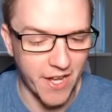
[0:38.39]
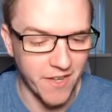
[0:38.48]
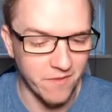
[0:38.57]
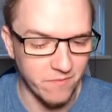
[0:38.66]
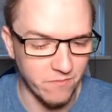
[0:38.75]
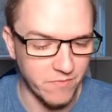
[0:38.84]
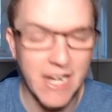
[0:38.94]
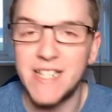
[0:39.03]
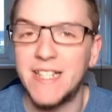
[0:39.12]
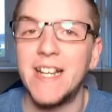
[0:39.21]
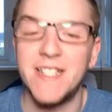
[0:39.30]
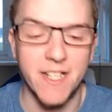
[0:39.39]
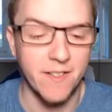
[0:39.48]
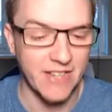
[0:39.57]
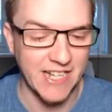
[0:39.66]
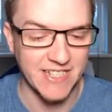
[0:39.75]
And days
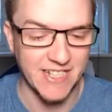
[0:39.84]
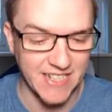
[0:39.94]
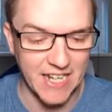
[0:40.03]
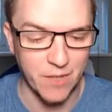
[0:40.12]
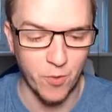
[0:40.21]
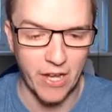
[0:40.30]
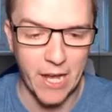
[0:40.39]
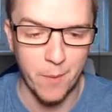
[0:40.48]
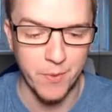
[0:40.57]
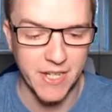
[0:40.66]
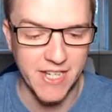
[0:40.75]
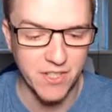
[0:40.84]
later, that's exactly what happened.